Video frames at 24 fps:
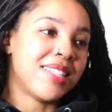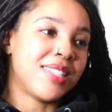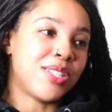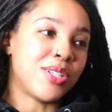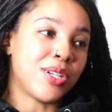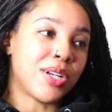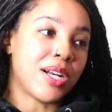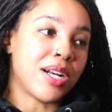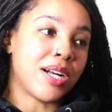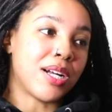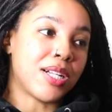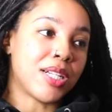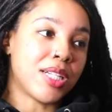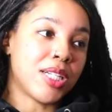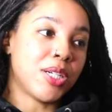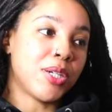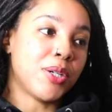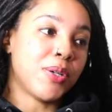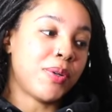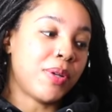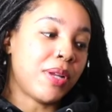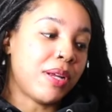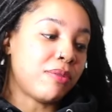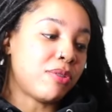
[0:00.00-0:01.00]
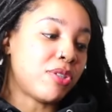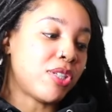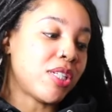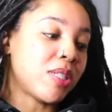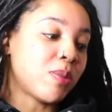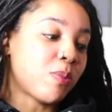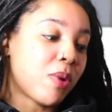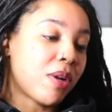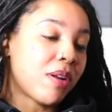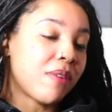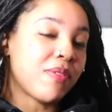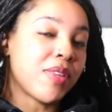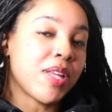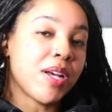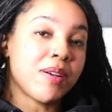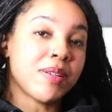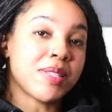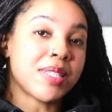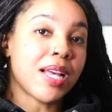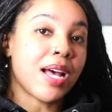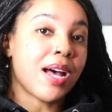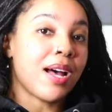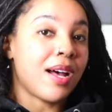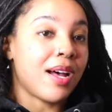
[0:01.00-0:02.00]
to conclude if she's one of
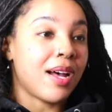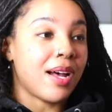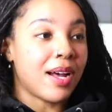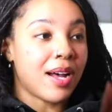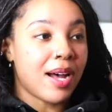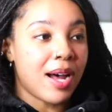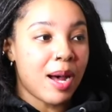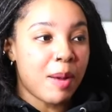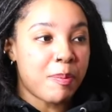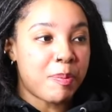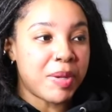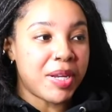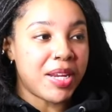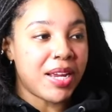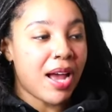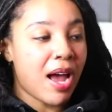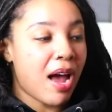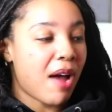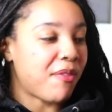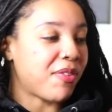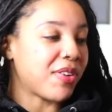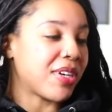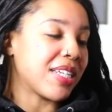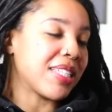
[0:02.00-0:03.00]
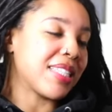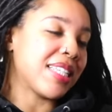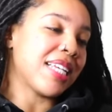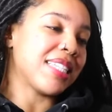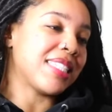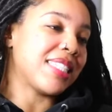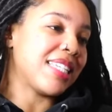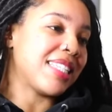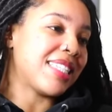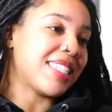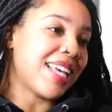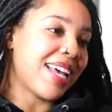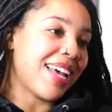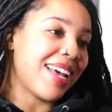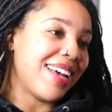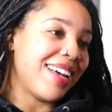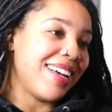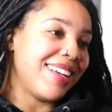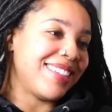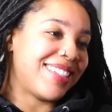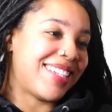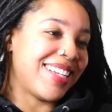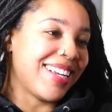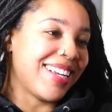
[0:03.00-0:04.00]
those uh, uppity Africans, as he said.